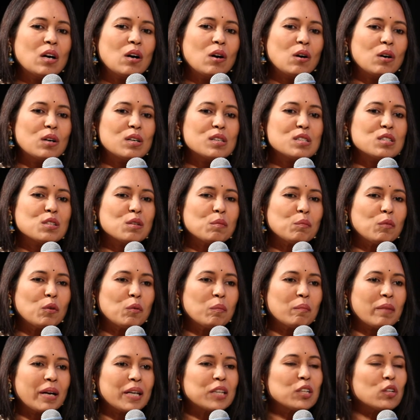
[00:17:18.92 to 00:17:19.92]
also
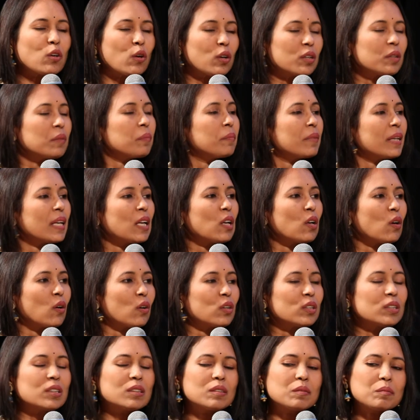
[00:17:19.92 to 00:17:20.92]
Mumbai taught me a
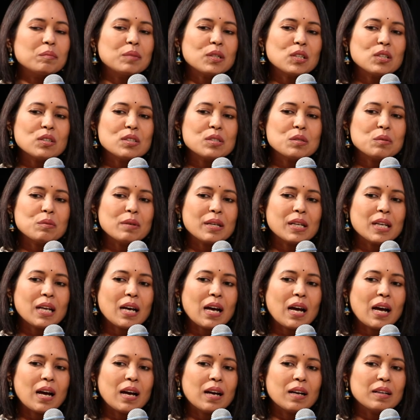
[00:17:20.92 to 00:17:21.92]
lot, because when
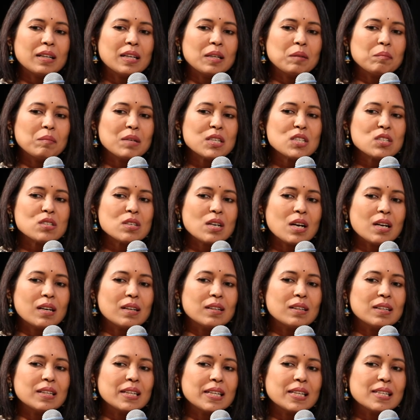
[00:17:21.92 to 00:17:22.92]
in my
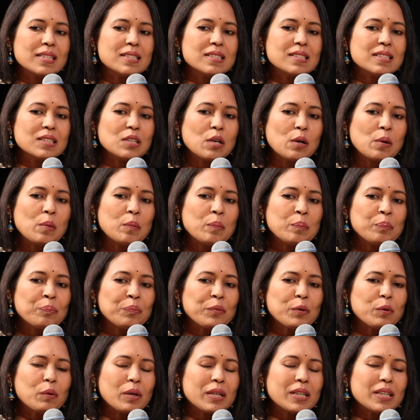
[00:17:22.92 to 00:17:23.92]
struggle days,
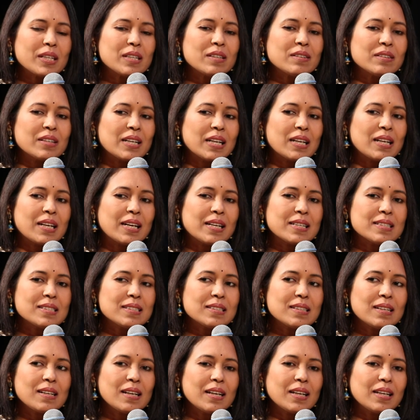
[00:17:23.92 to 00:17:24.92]
what I
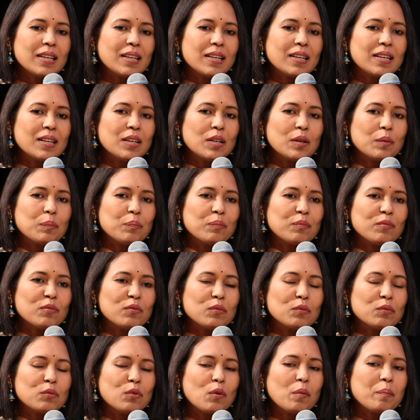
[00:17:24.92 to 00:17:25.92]
realized, like
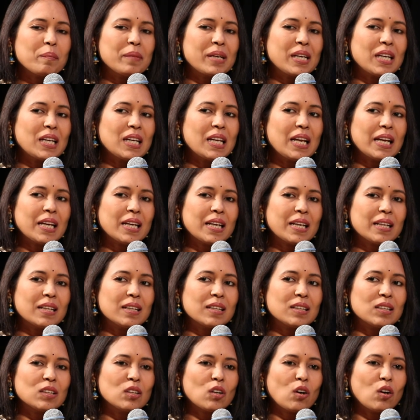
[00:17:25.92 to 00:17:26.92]
for me, like
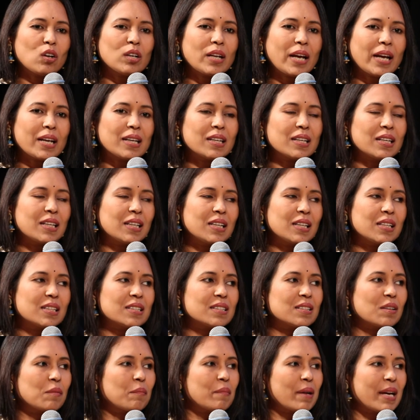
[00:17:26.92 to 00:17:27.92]
not acting
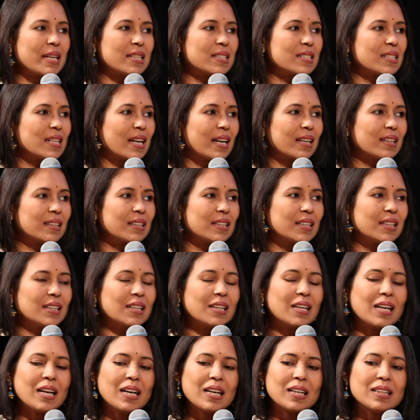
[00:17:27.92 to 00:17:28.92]
is the best
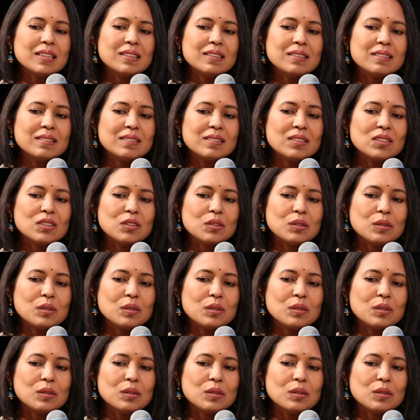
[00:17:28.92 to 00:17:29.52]
acting, and